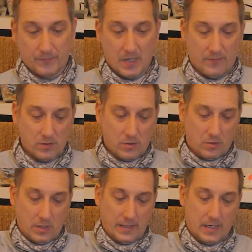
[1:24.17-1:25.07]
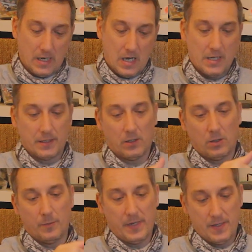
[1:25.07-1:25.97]
I've also got like a handy
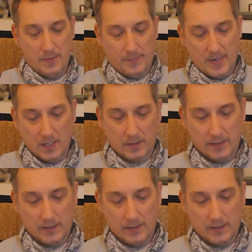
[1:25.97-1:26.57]
little bit in the back